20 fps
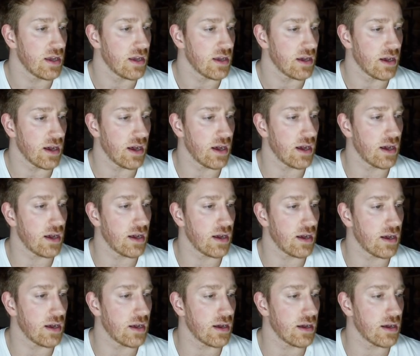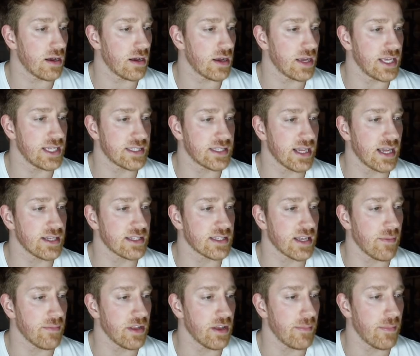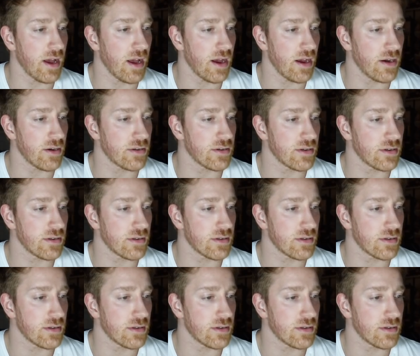Uh, he said something about